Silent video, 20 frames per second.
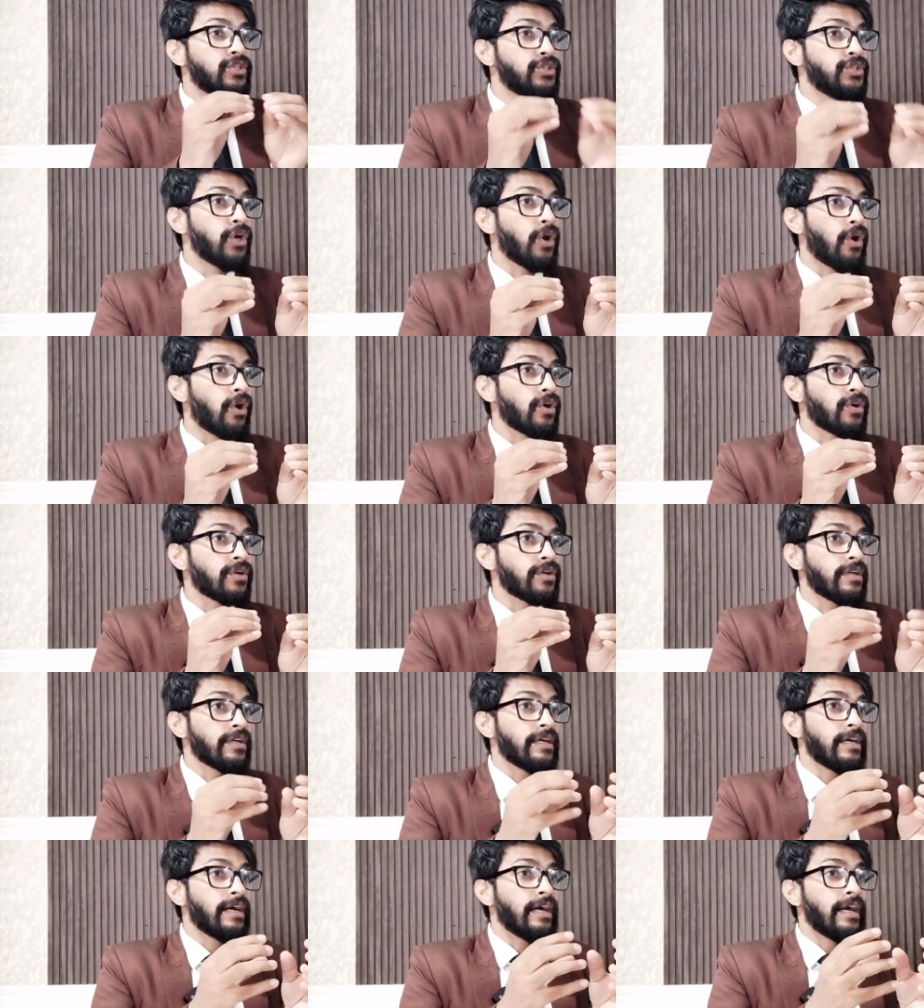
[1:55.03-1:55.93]
don't
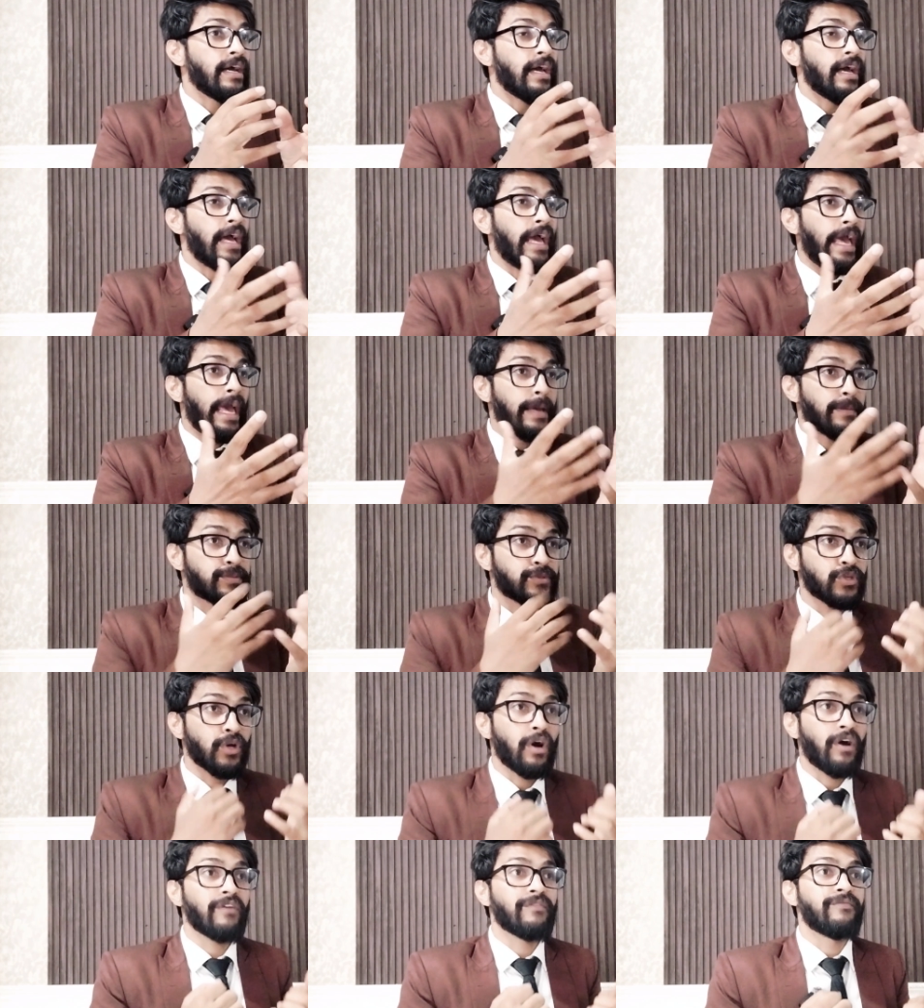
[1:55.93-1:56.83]

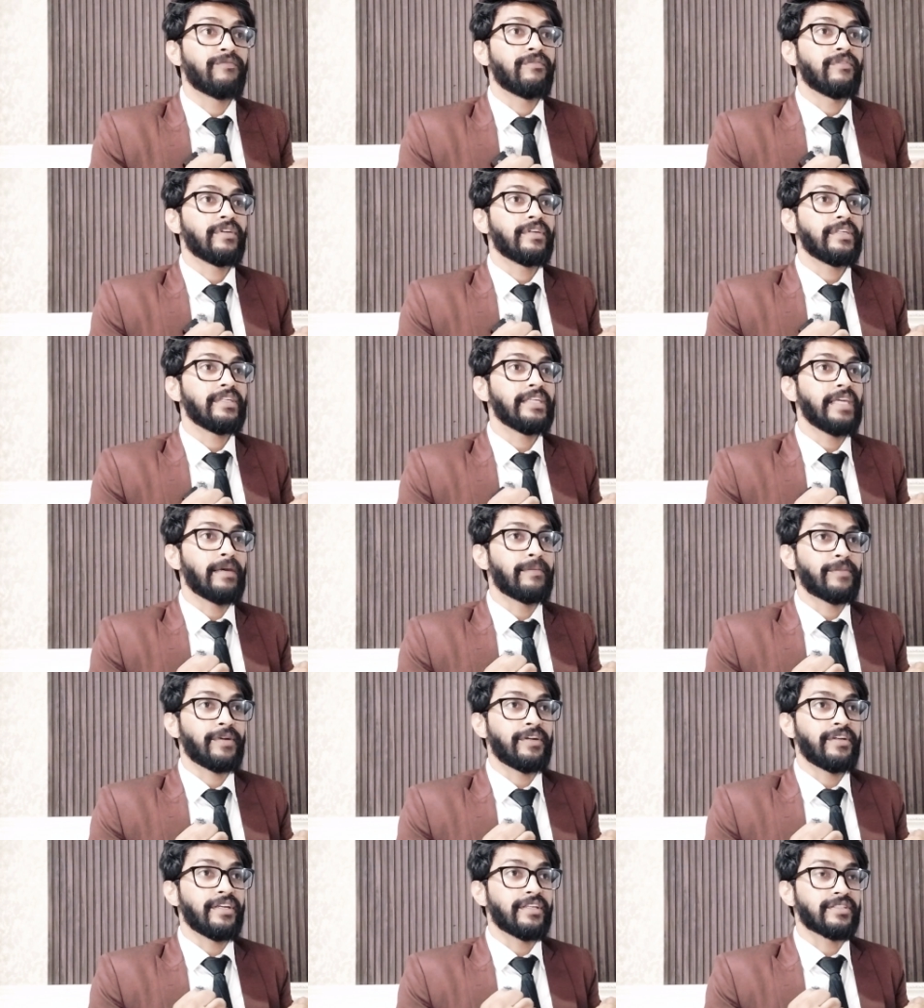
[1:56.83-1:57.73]
absorb EM
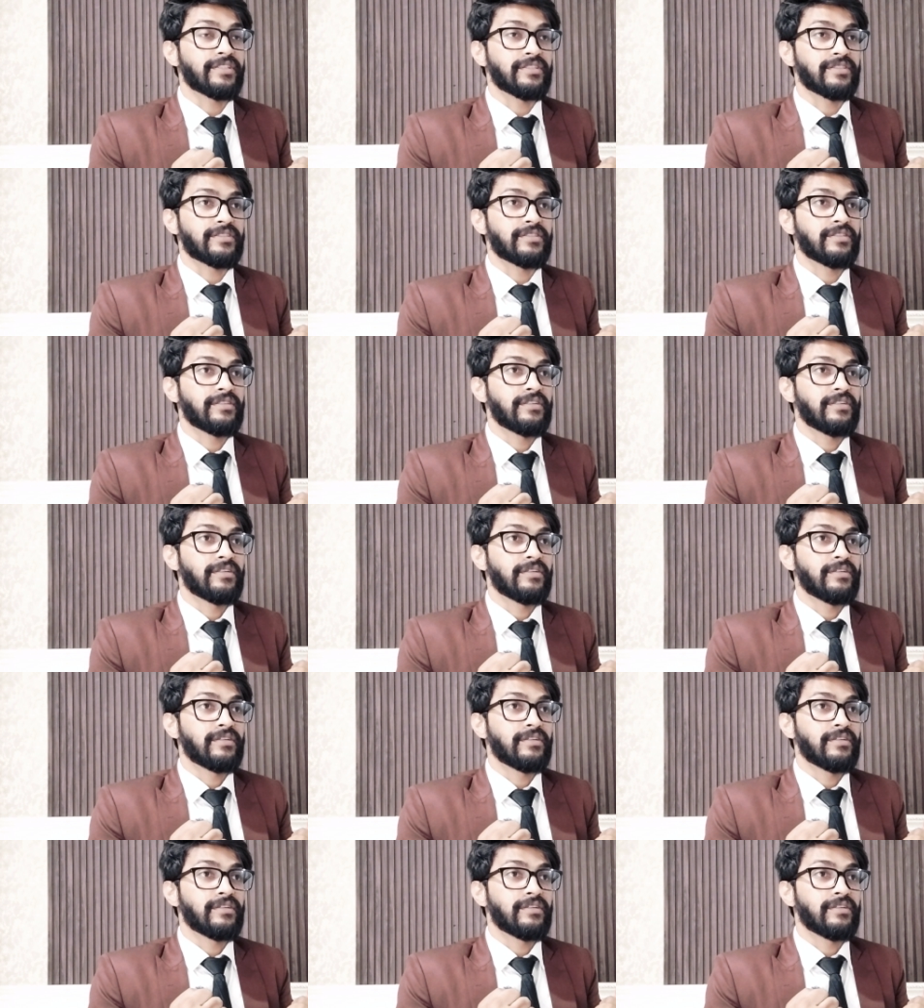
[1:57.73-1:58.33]
radiations.